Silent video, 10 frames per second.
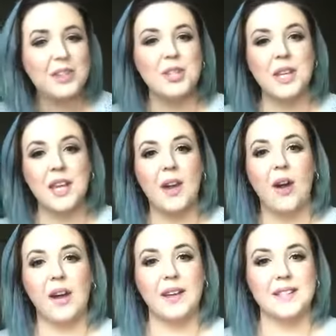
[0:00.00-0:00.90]
She
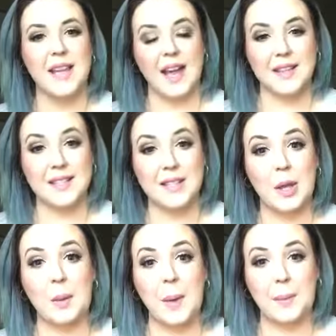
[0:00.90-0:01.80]
has had
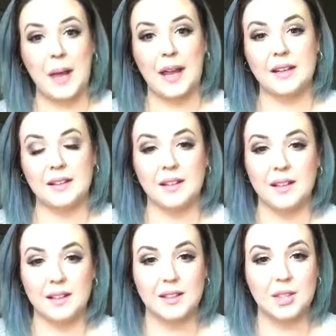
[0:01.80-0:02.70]
some bad
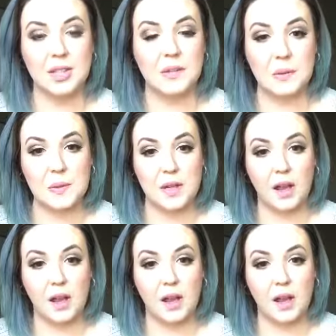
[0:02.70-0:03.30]
internet issues,